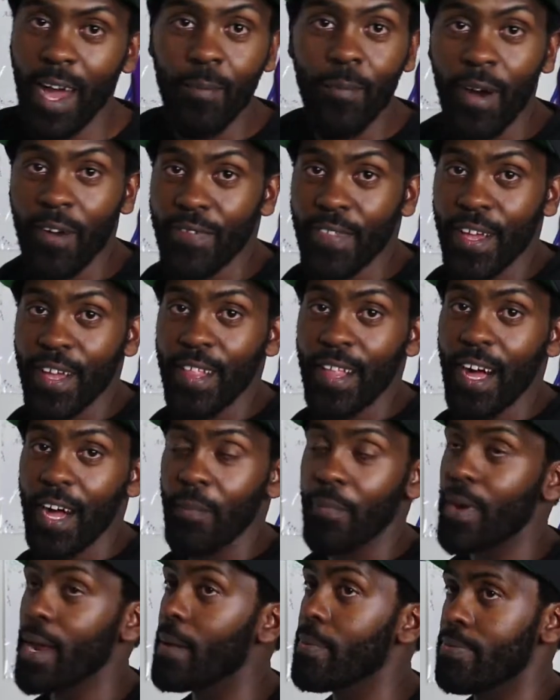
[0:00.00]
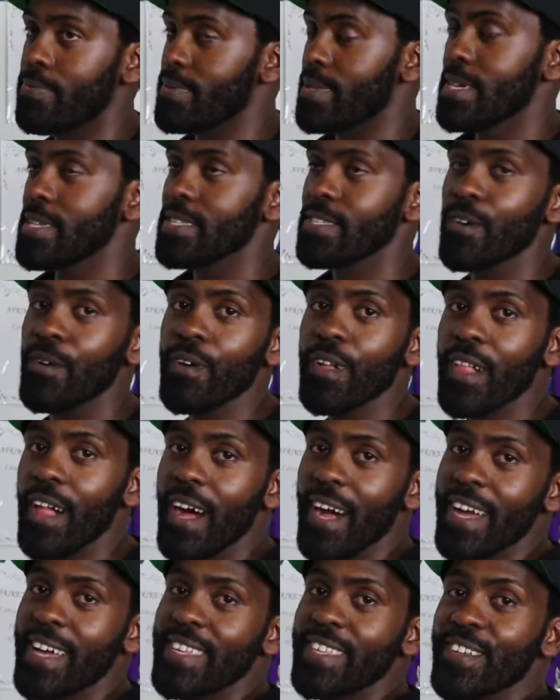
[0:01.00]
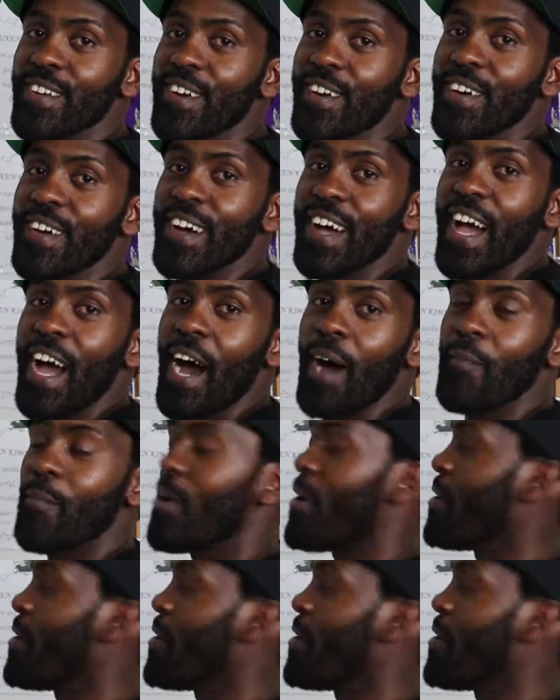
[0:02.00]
I'm off the clock, but there's no clock, so I'm